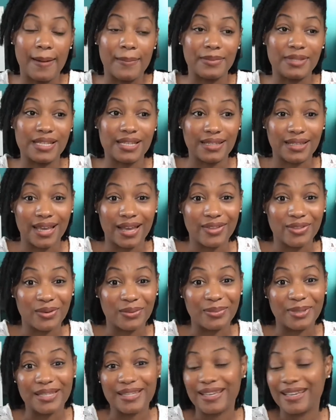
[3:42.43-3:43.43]
together
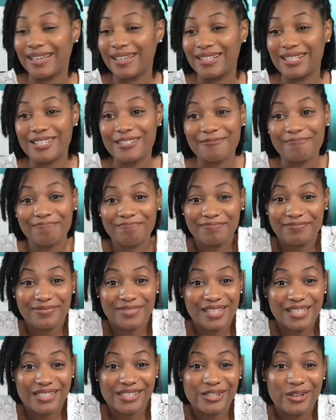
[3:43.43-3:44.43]
because
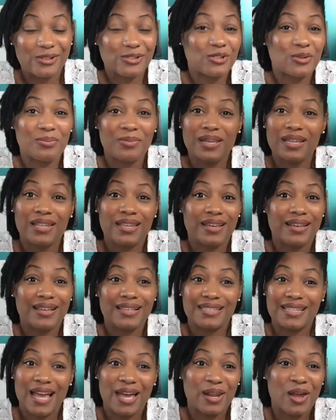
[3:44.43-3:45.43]
social media is
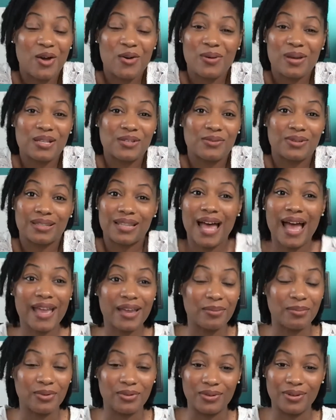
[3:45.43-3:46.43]
not always
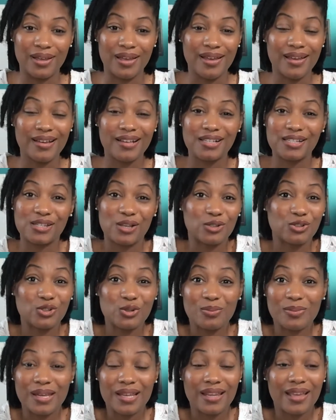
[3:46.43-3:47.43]
reliable. Social
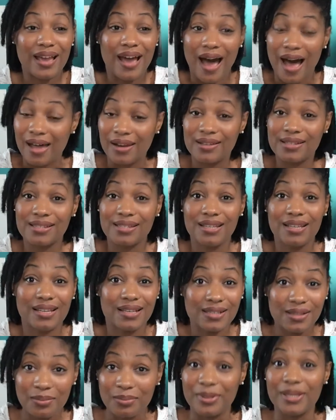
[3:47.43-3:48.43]
media, honestly,
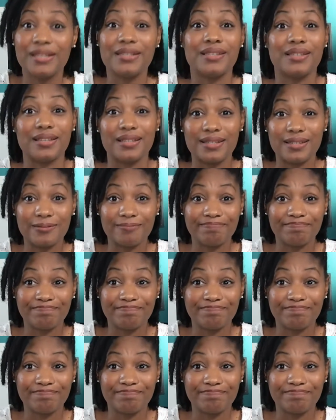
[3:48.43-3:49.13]
is a business.